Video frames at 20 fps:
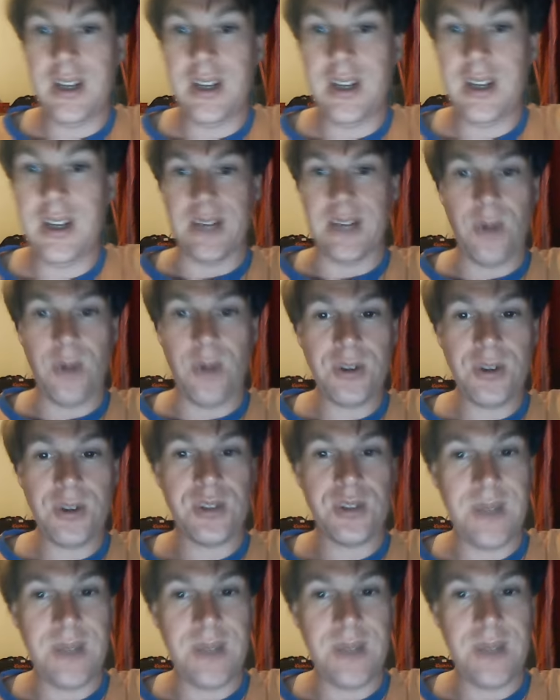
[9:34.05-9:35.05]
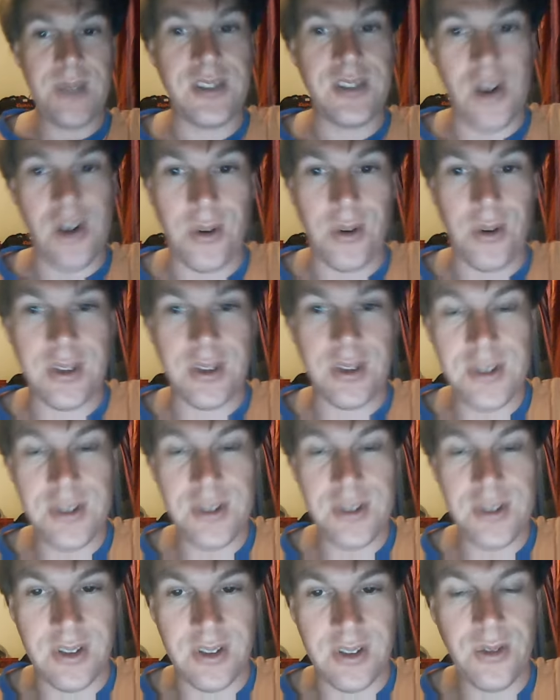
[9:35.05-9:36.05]
a water splitting
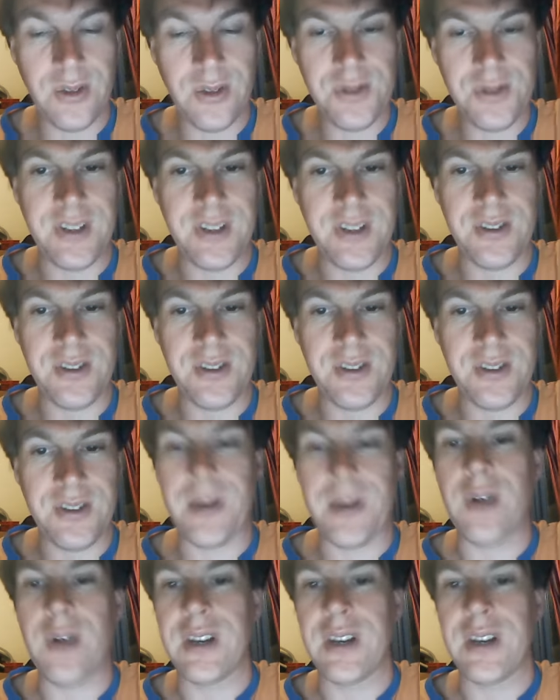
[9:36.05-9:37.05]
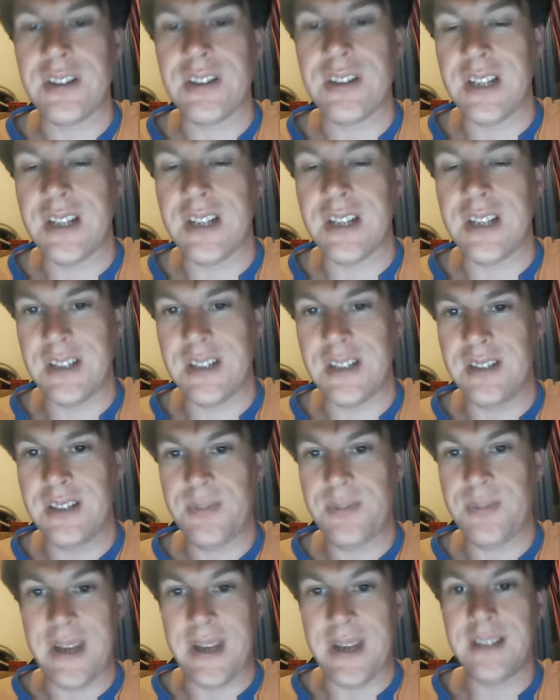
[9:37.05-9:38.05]
concentrated solar power installation in
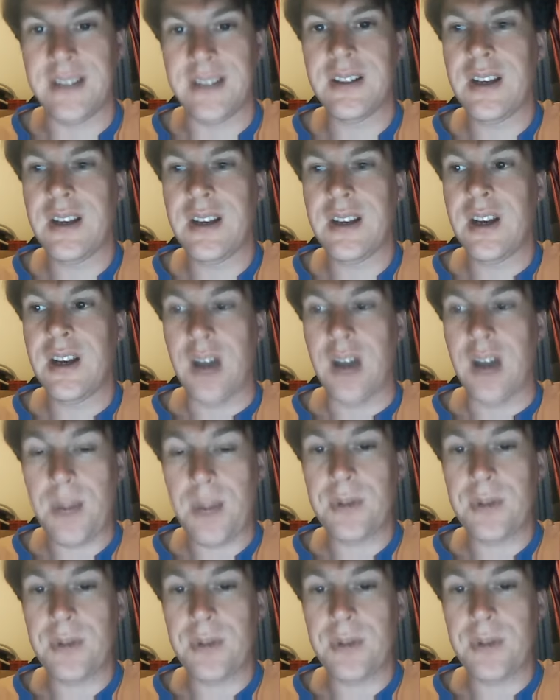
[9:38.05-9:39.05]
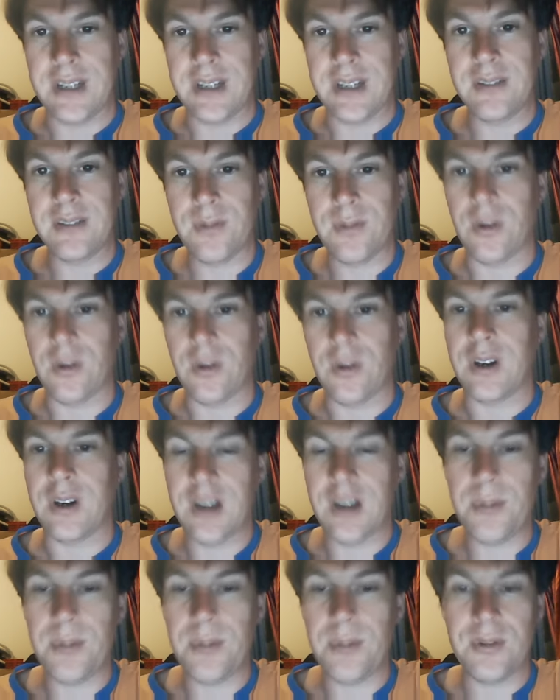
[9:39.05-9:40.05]
Spain up and running for a
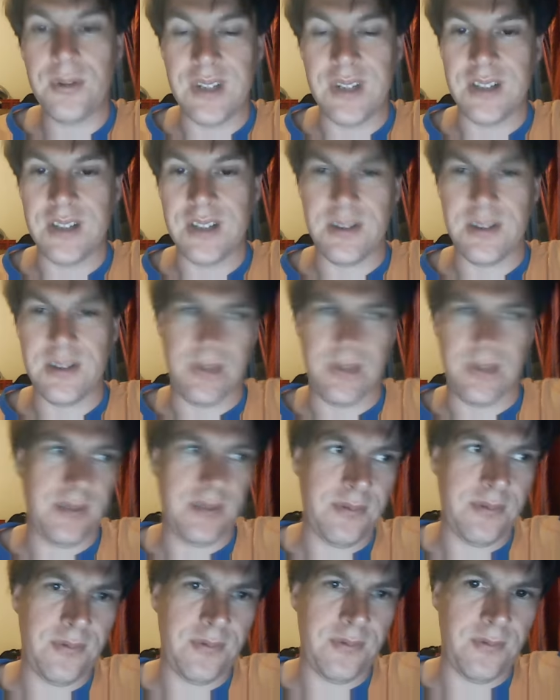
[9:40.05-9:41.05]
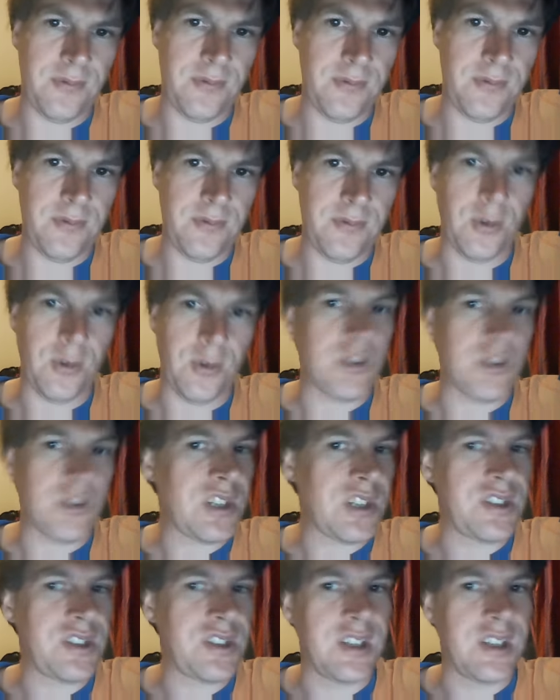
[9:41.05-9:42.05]
couple of years, 4 to
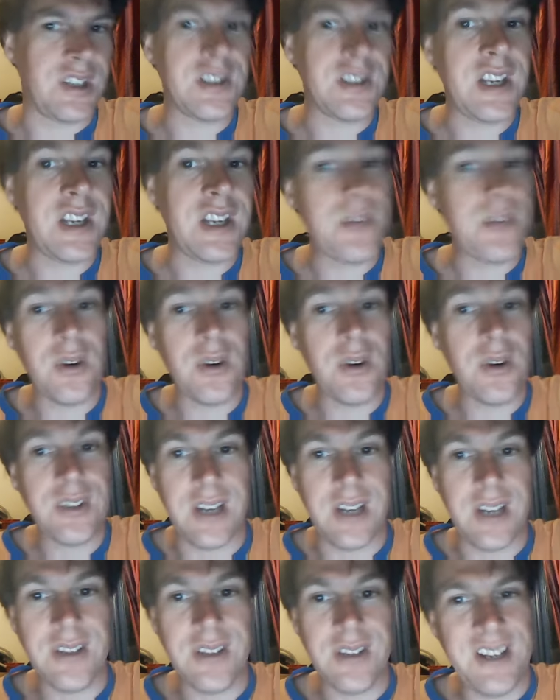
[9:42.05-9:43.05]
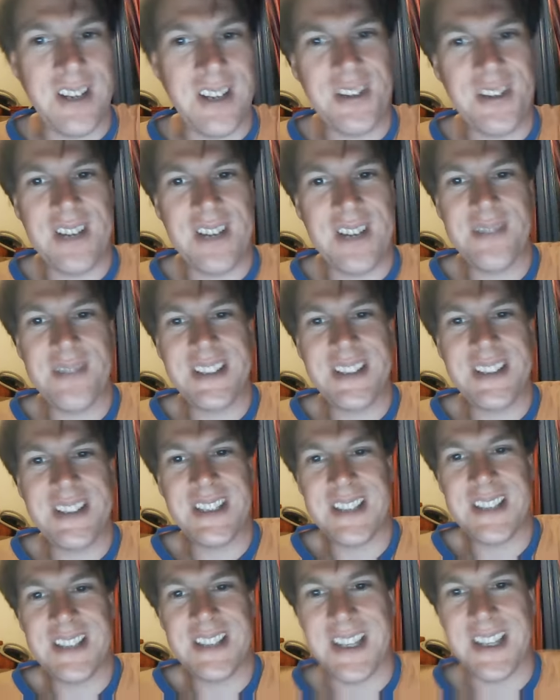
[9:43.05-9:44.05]
6 years, and they broke it down, and now they're
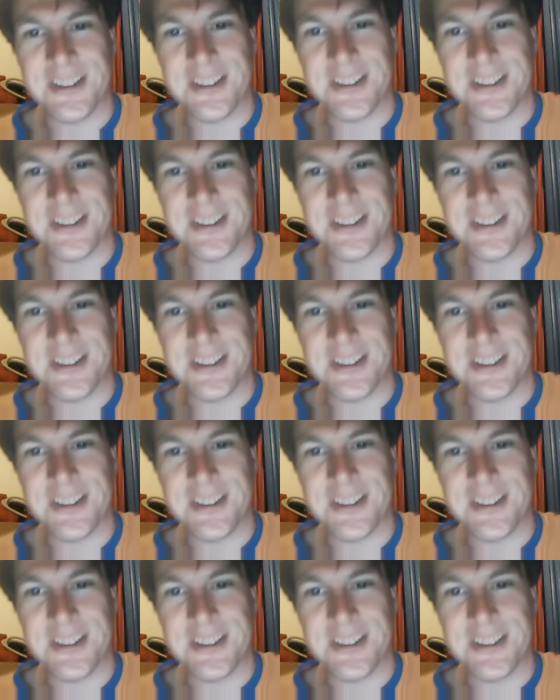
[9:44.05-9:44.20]
inventing it again.